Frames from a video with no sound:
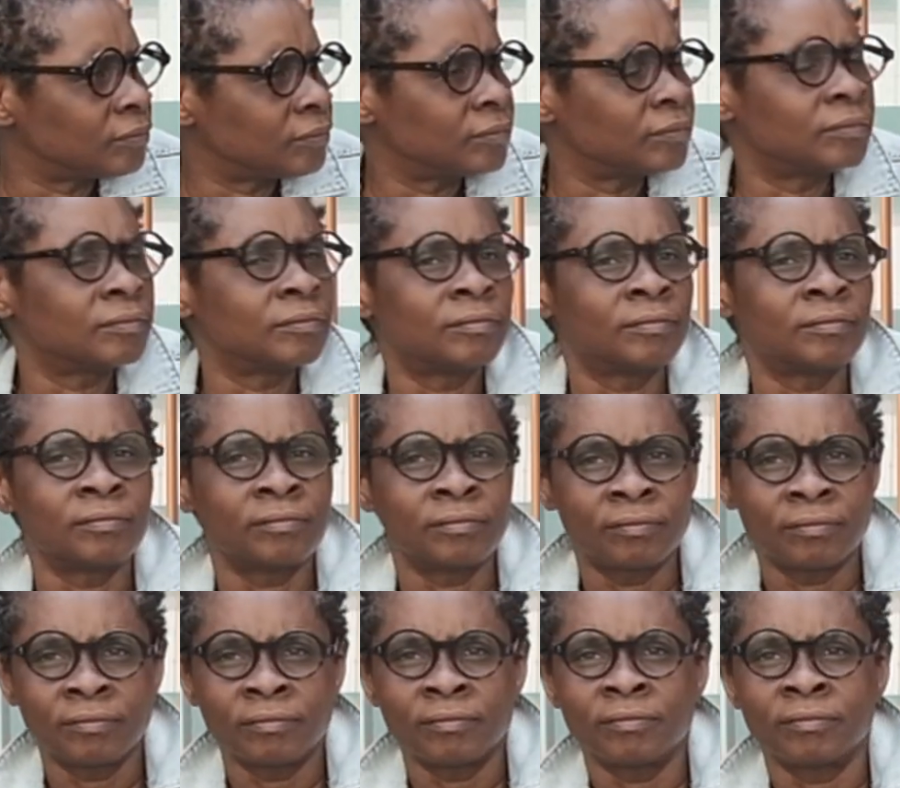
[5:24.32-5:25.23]

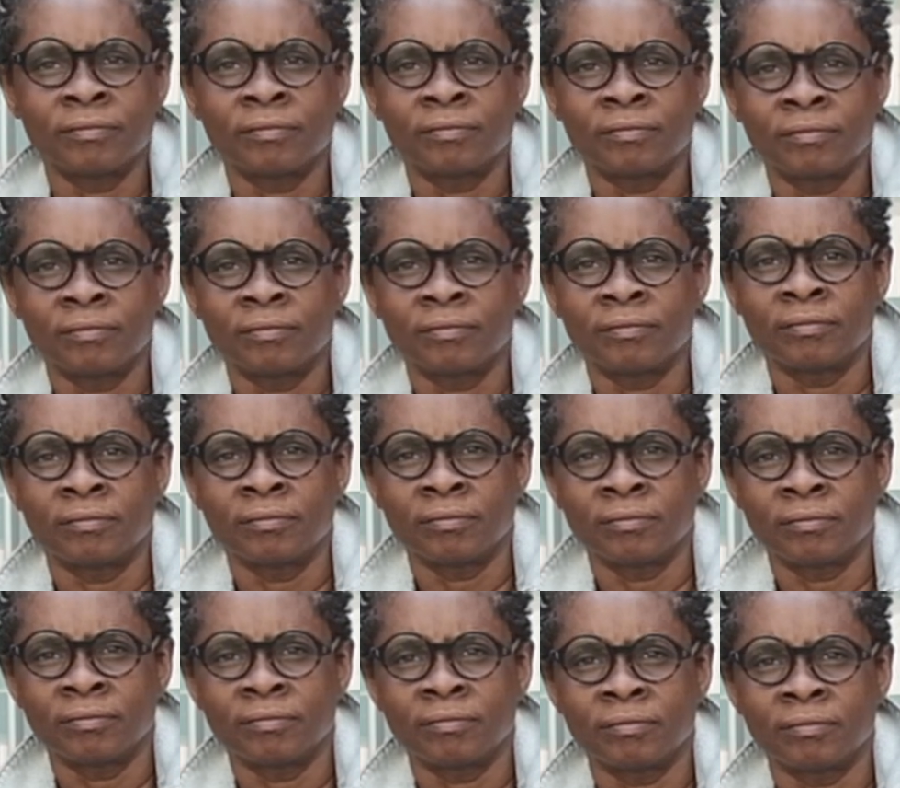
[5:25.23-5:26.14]

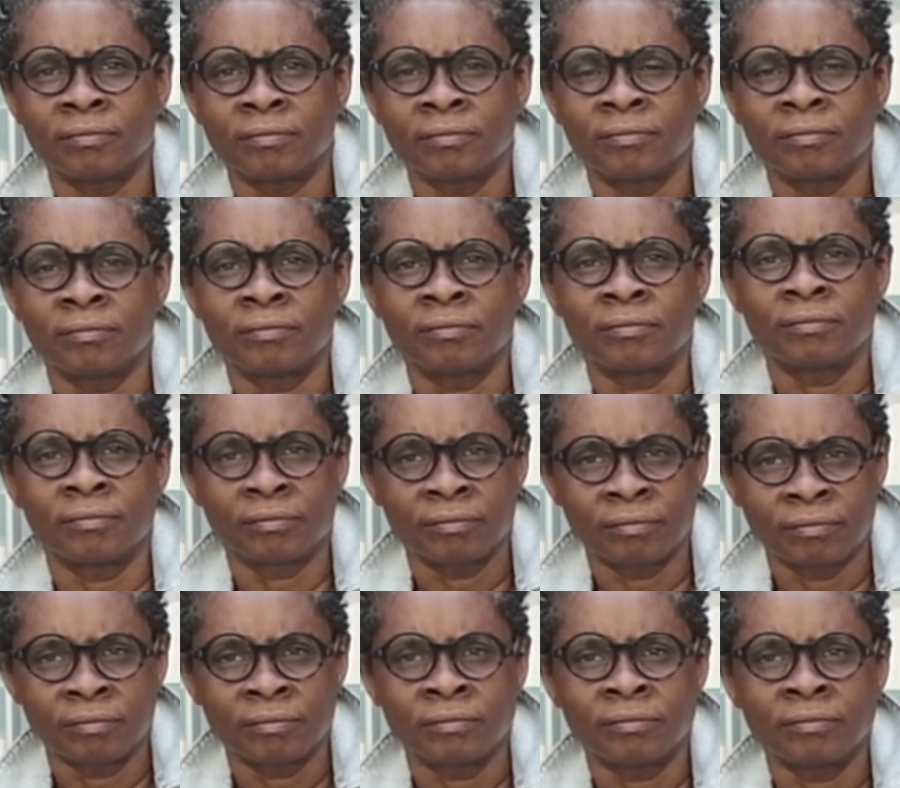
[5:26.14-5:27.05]

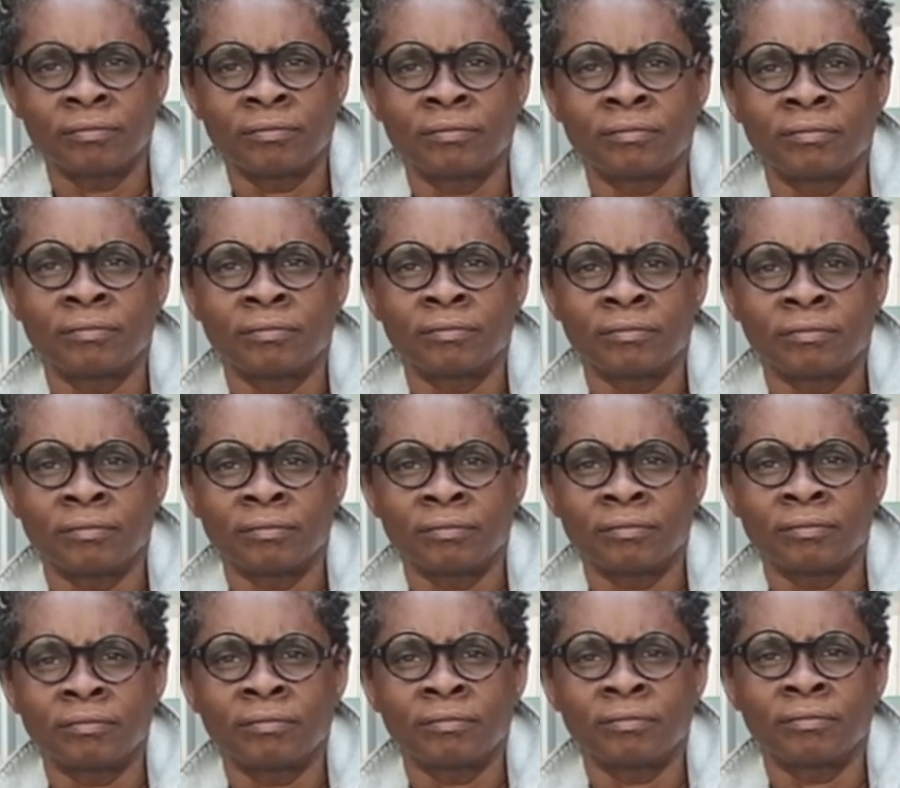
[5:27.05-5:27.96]

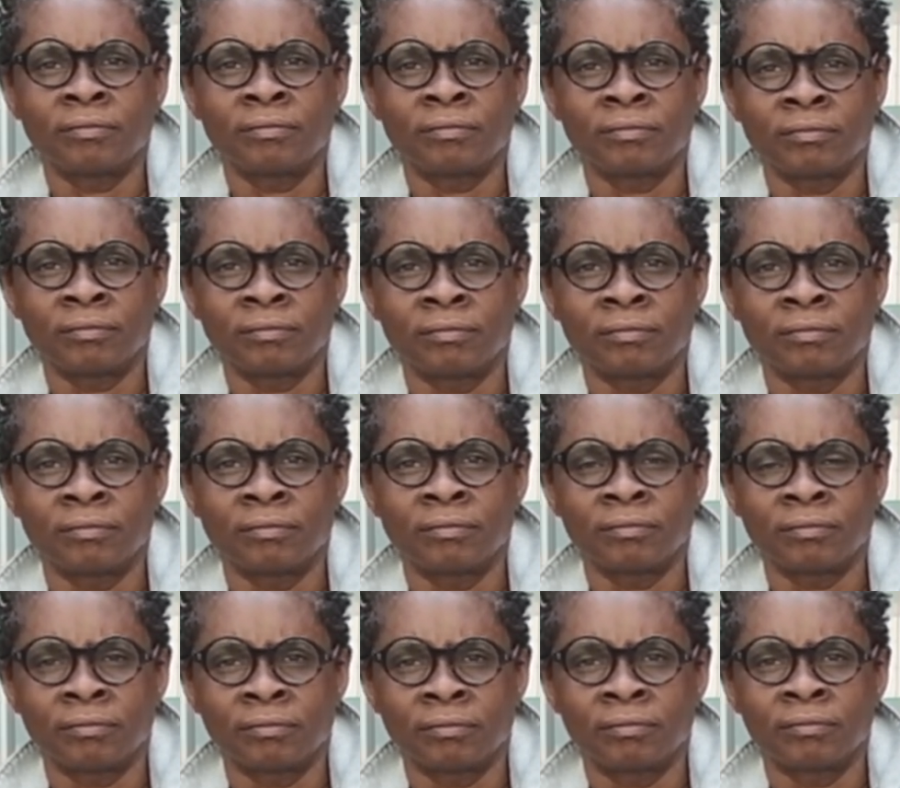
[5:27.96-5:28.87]

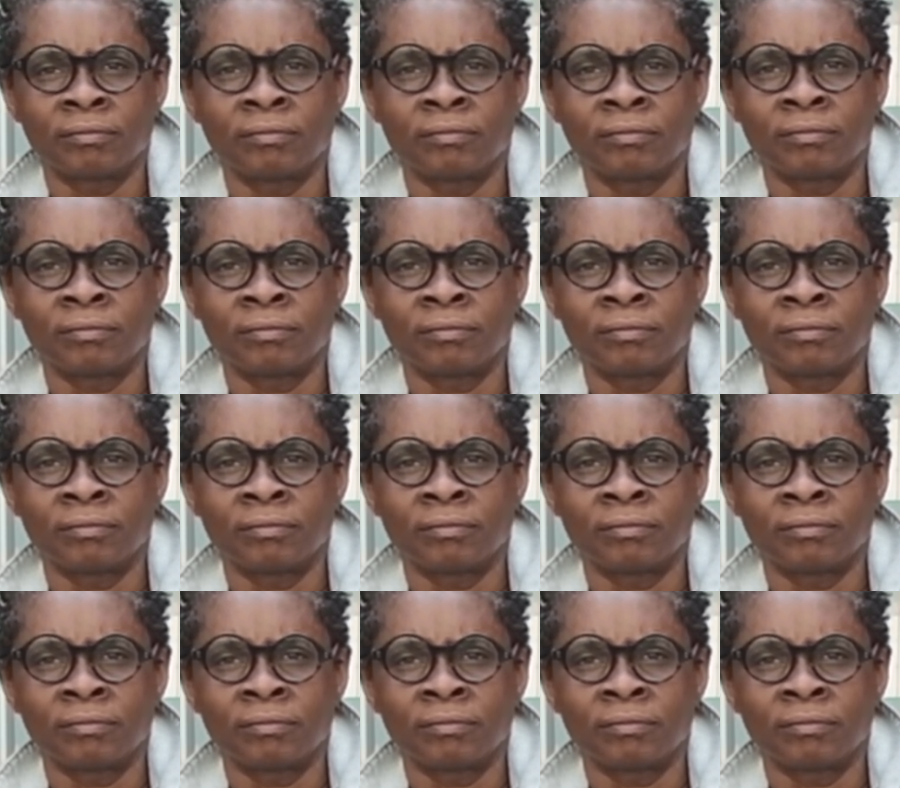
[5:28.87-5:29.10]
This person isn't speaking.